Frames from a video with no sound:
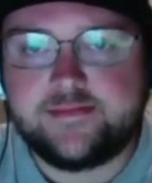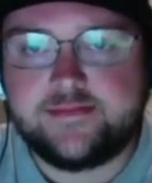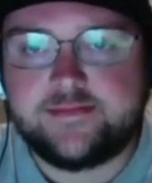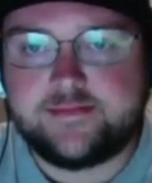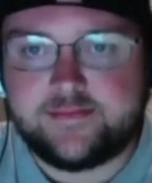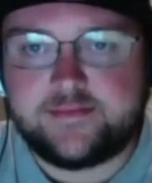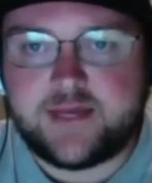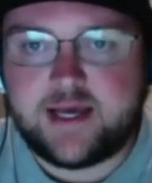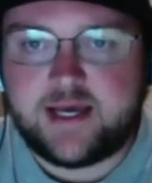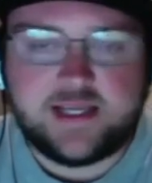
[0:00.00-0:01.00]
Mm-hmm.
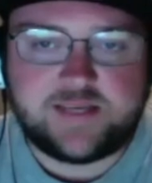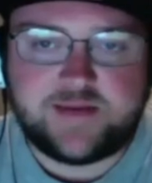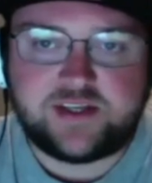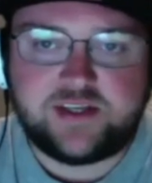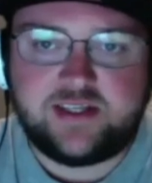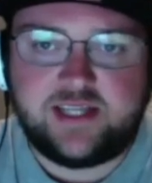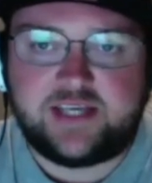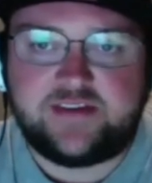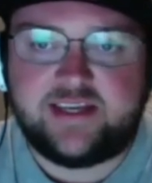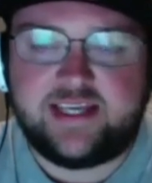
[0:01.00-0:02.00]
Yeah, and especially, like
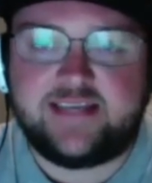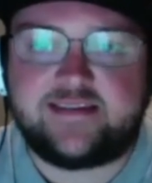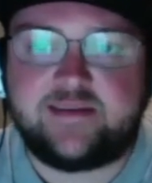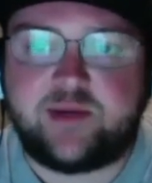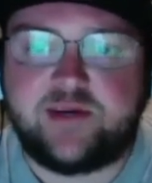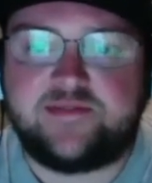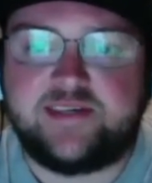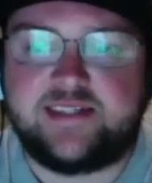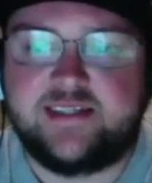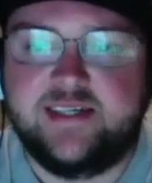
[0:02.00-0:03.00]
you said, he's the
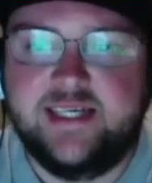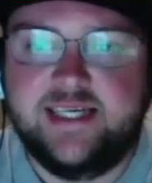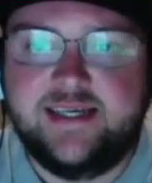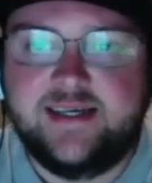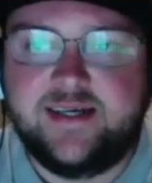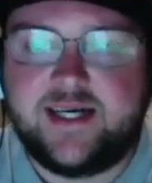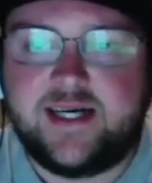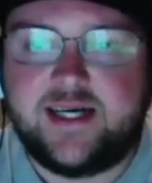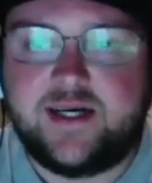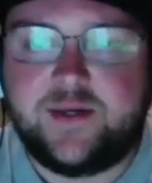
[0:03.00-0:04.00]
perfect
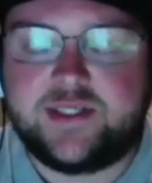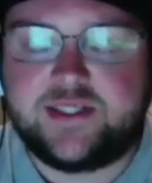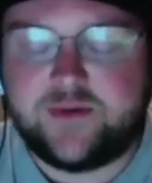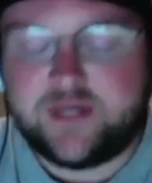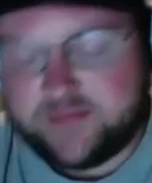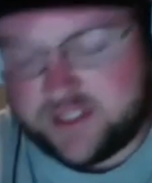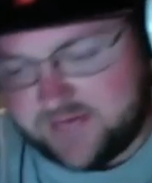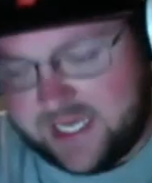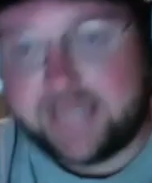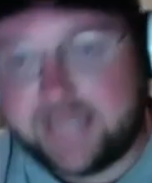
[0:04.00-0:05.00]
what's the word I'm looking
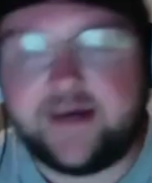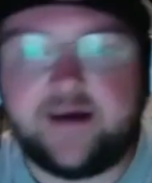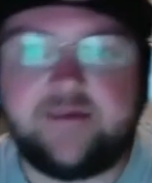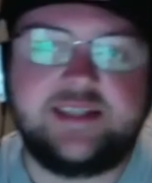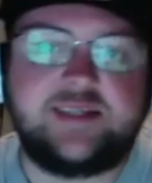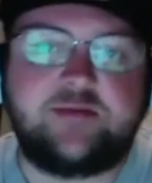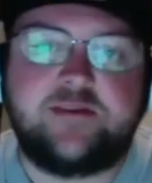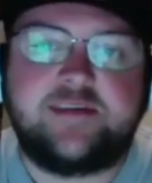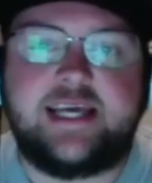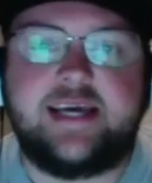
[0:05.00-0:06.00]
for? Handcuff. He's the
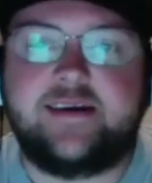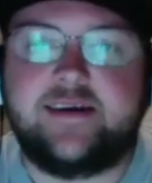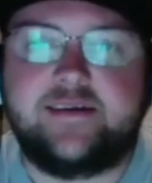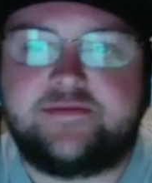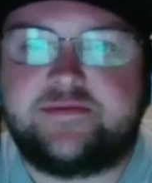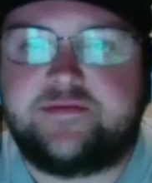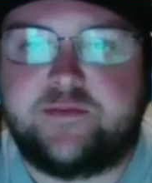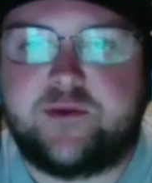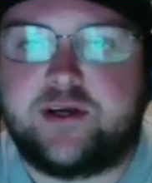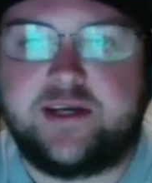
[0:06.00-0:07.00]
perfect handcuff
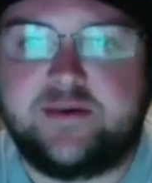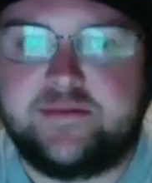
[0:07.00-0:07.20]
for Mark Ingram.